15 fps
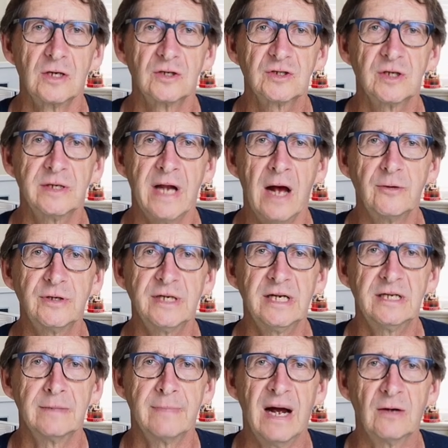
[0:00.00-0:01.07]
So now you
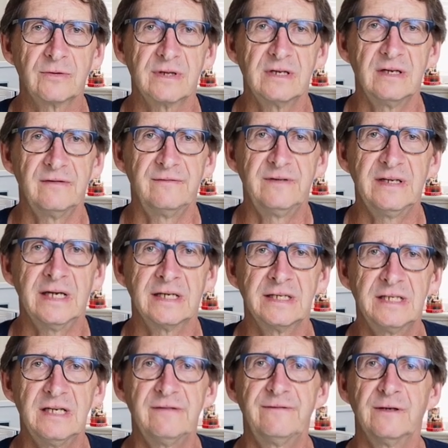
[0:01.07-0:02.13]
need to mount the
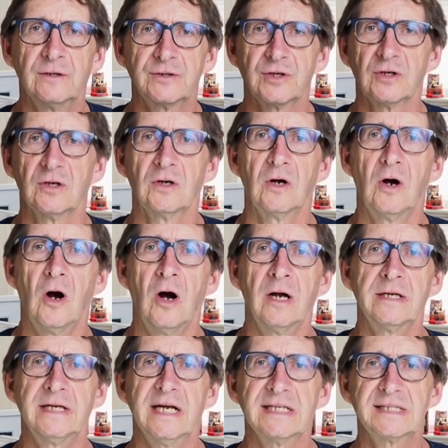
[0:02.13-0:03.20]
VND filter
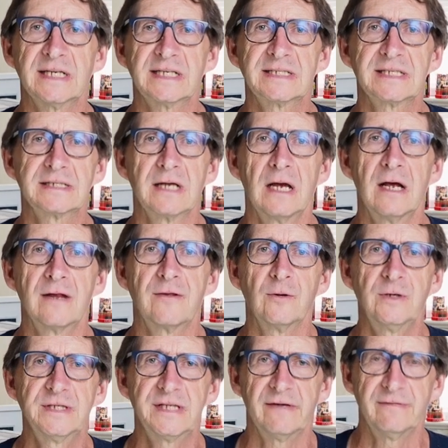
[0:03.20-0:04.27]
on the Essex
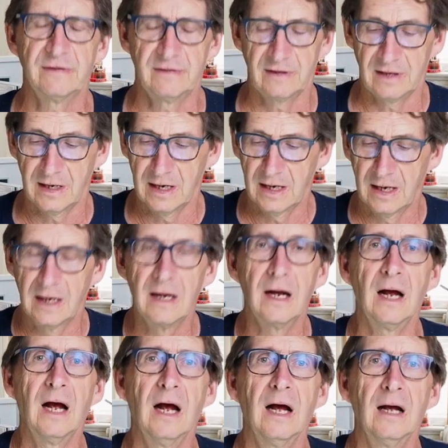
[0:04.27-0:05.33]
37
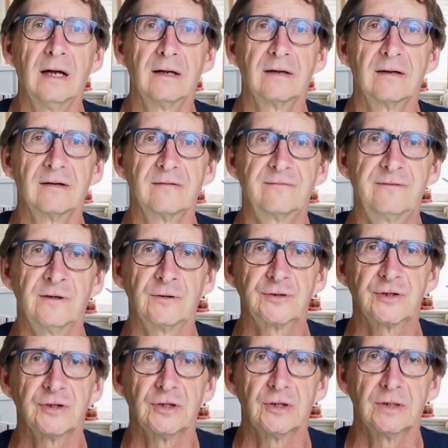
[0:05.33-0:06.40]
uh,
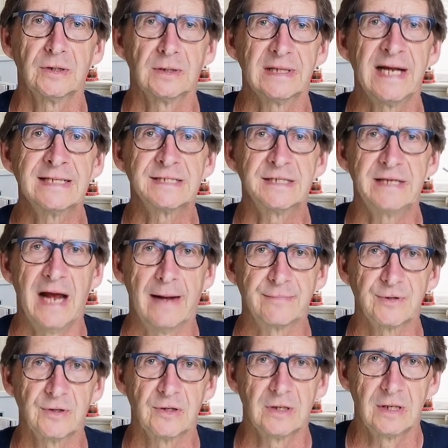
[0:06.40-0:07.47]
filter lens
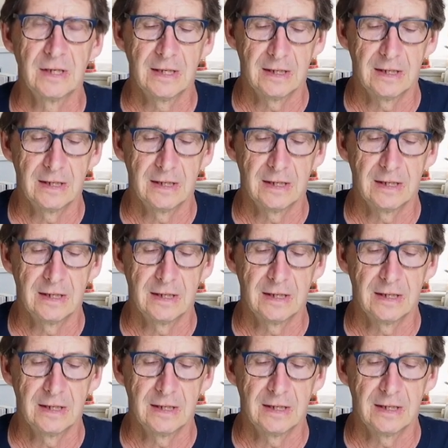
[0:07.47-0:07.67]
adapter